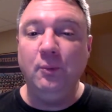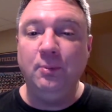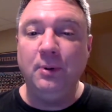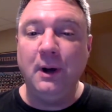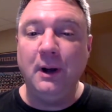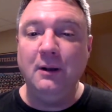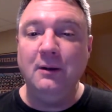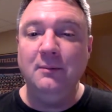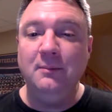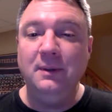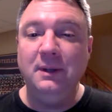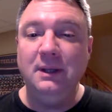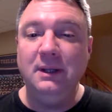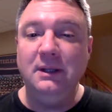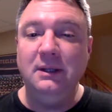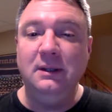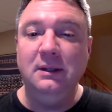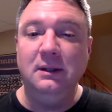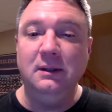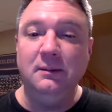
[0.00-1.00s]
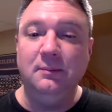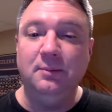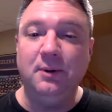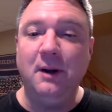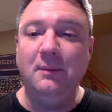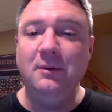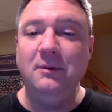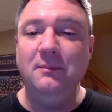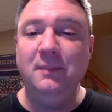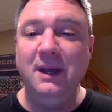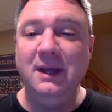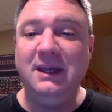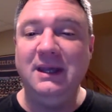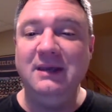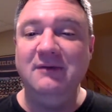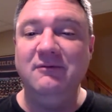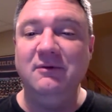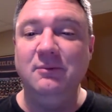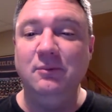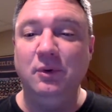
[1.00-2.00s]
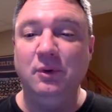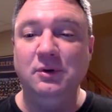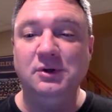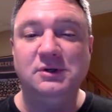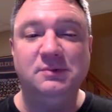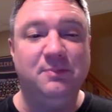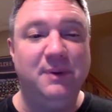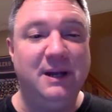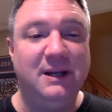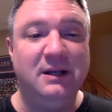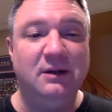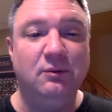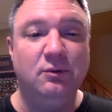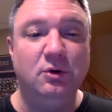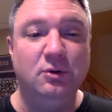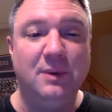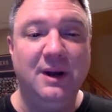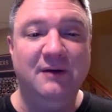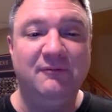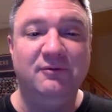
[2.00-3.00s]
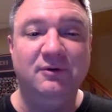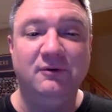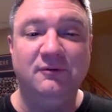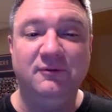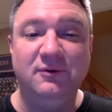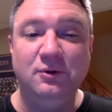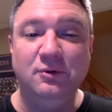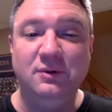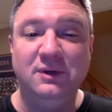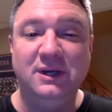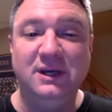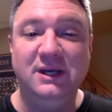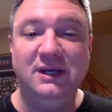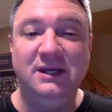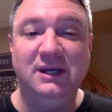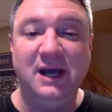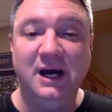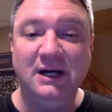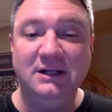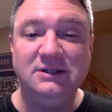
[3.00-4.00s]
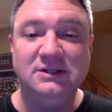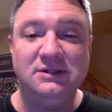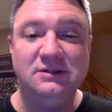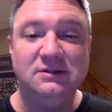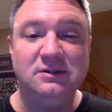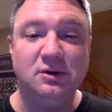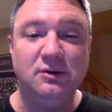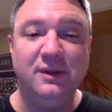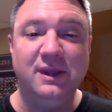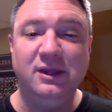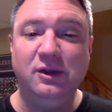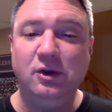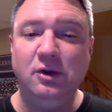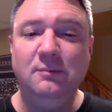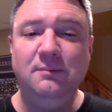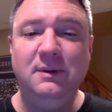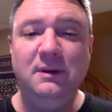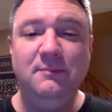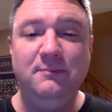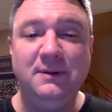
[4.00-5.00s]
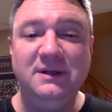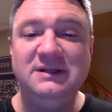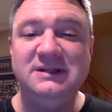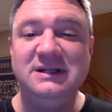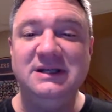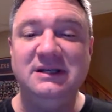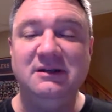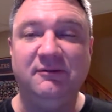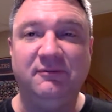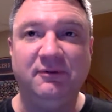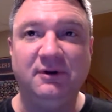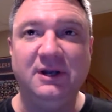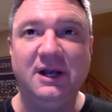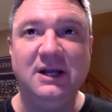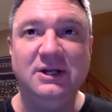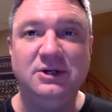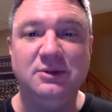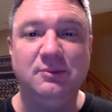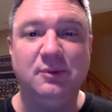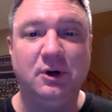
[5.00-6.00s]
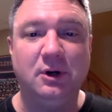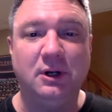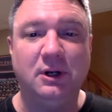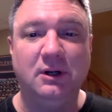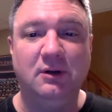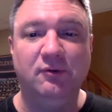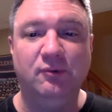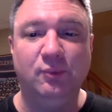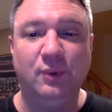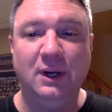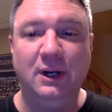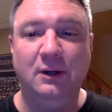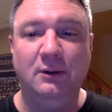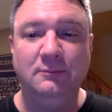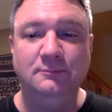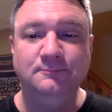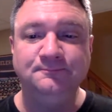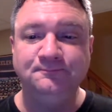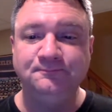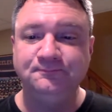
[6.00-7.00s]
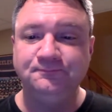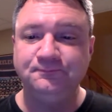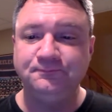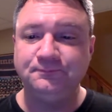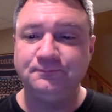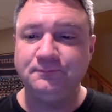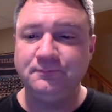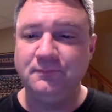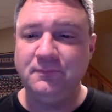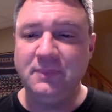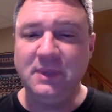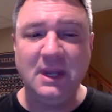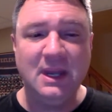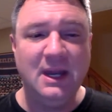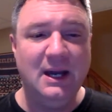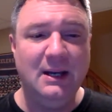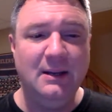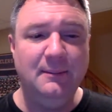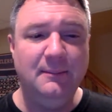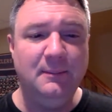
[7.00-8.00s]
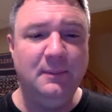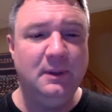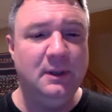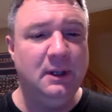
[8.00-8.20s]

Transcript: will probably make even more spending room after a few key cuts. So they could be busy in the free agent market as well. That